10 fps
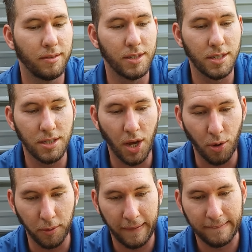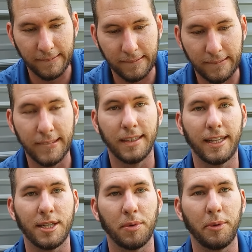So
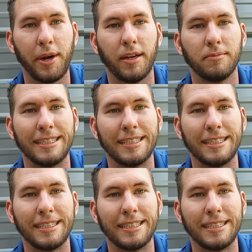that's where we're at.